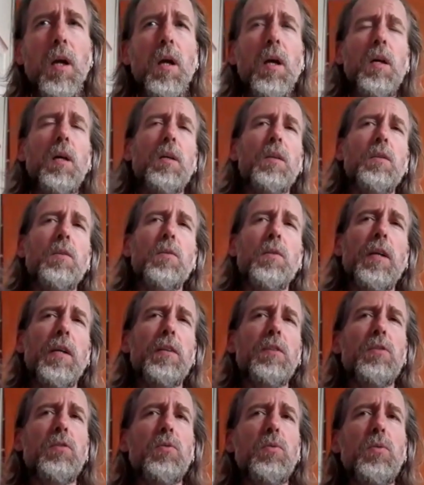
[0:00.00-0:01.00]
You
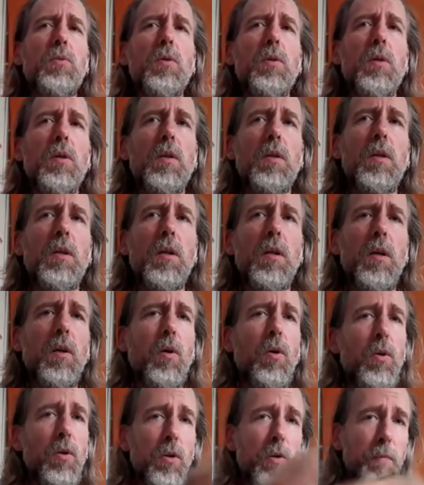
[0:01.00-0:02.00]
can do
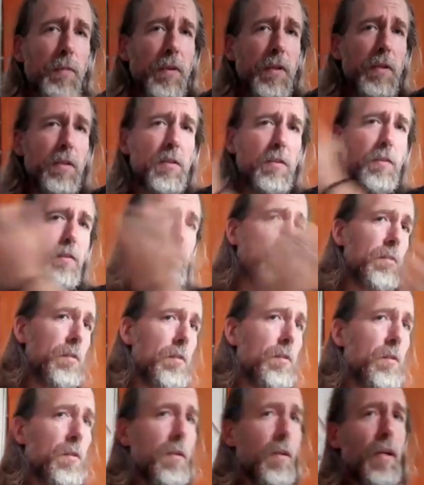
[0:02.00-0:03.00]
orbits
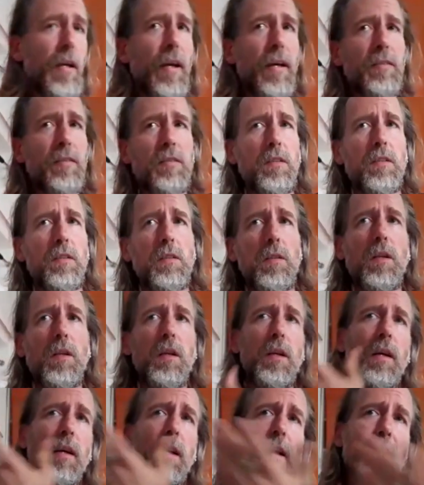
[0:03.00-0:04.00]
as an
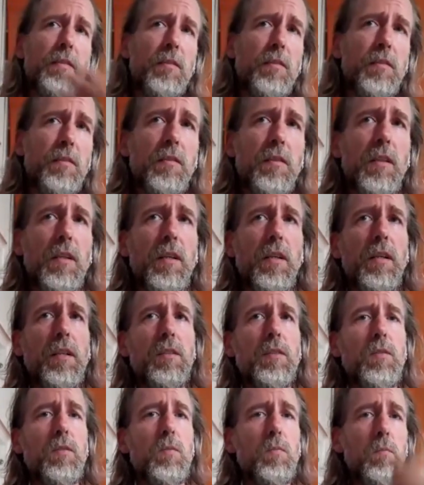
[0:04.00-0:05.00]

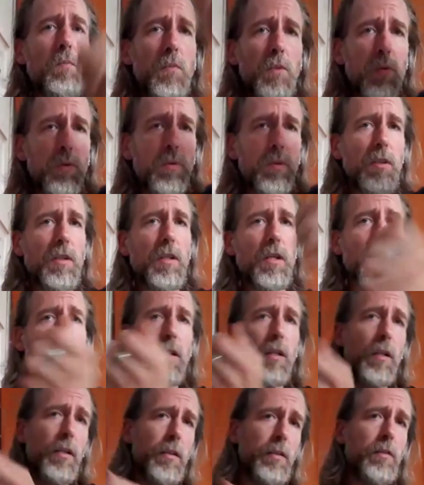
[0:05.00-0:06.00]
exercise, moon
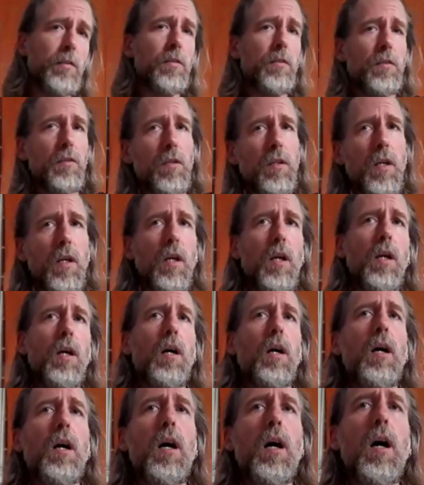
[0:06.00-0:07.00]
guards
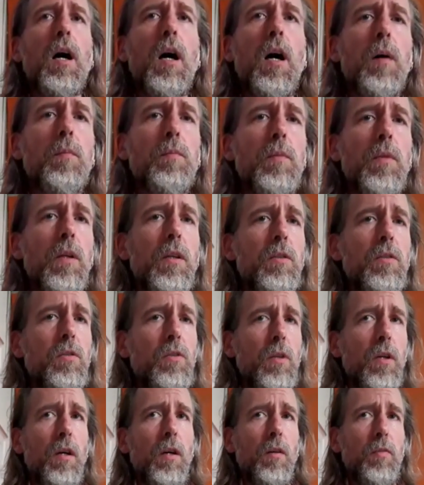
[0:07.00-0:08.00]
from
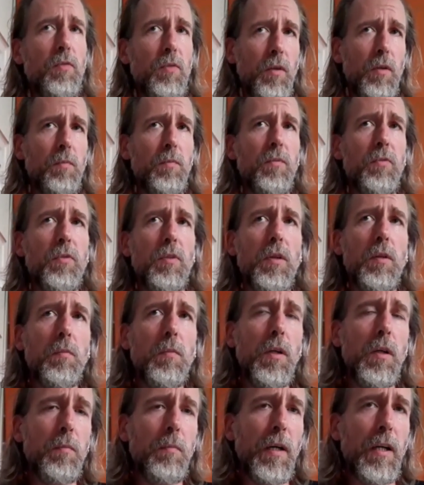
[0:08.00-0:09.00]

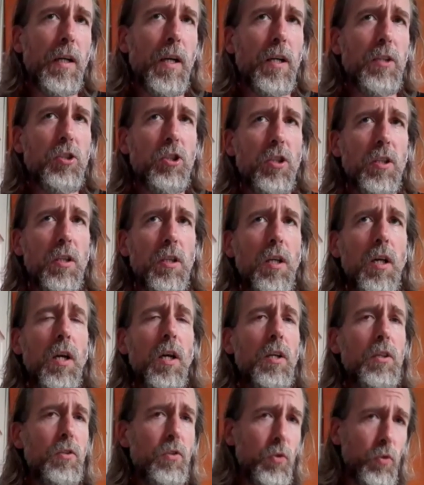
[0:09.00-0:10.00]
Makashi,
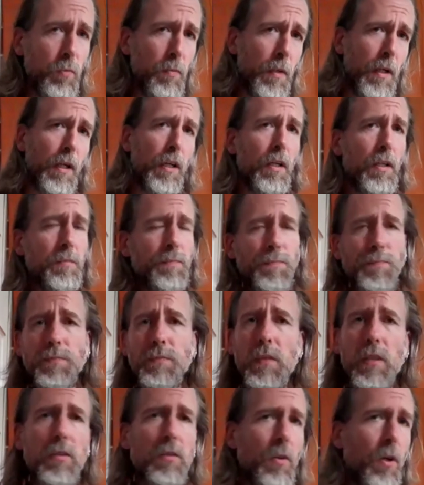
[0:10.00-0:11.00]
Suma.
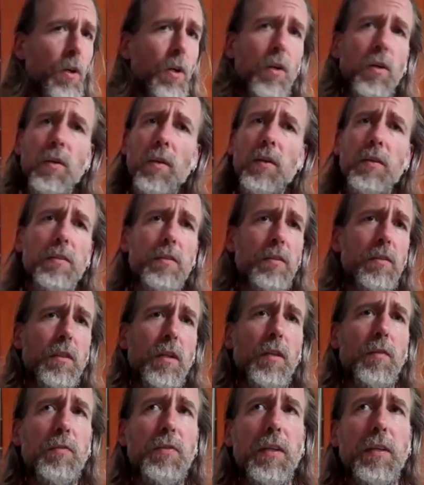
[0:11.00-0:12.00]
This is all
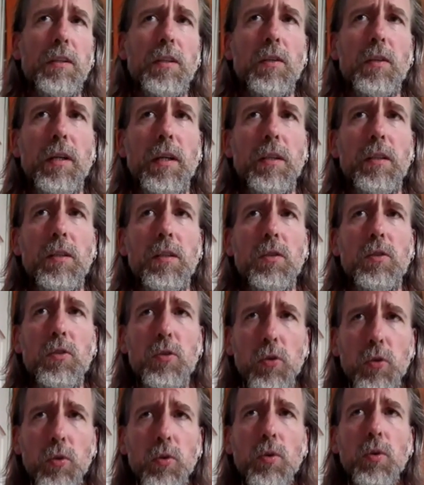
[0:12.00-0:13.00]
stuff that you can
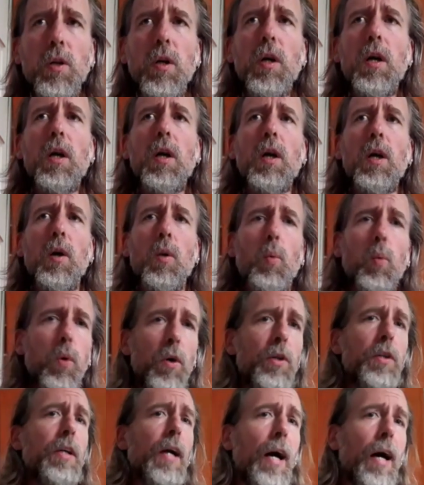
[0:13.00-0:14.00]
do
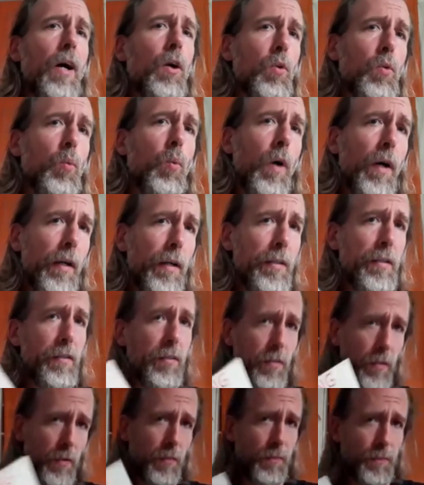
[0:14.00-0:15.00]
workout
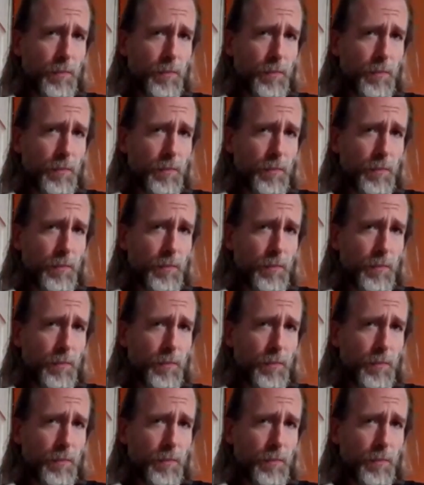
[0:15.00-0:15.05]
wise